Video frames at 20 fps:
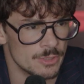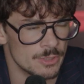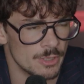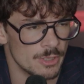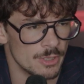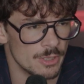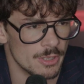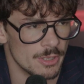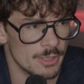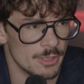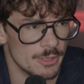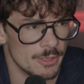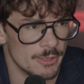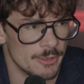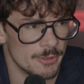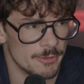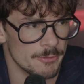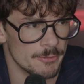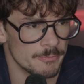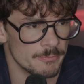
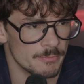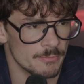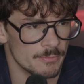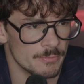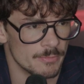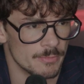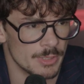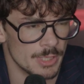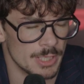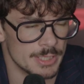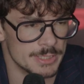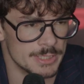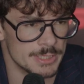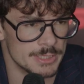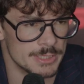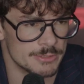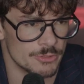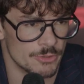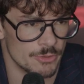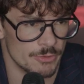I
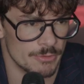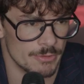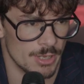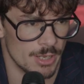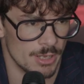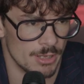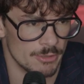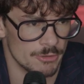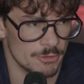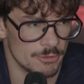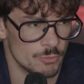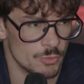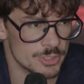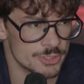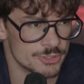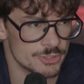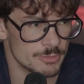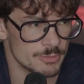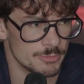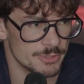didn't hear all the
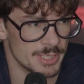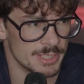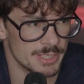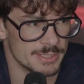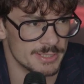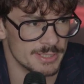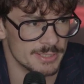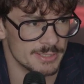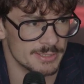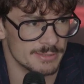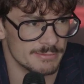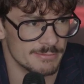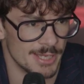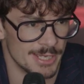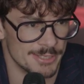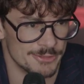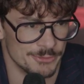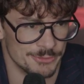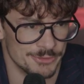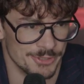question, but I think
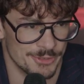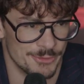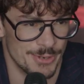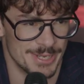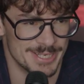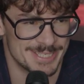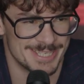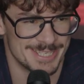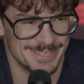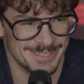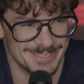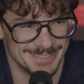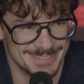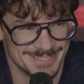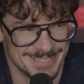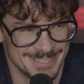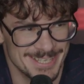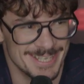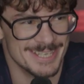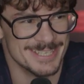I know the question.
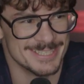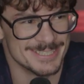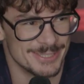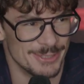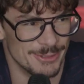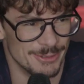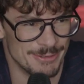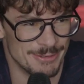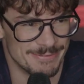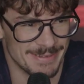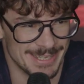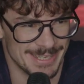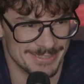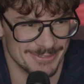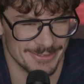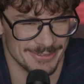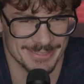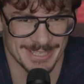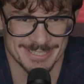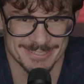So if I
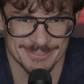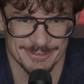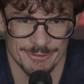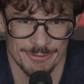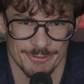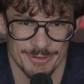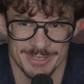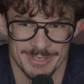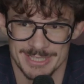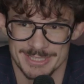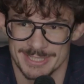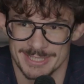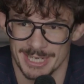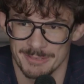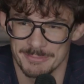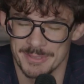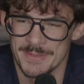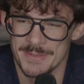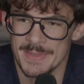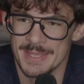don't answer correctly,
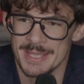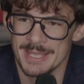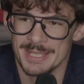tell me.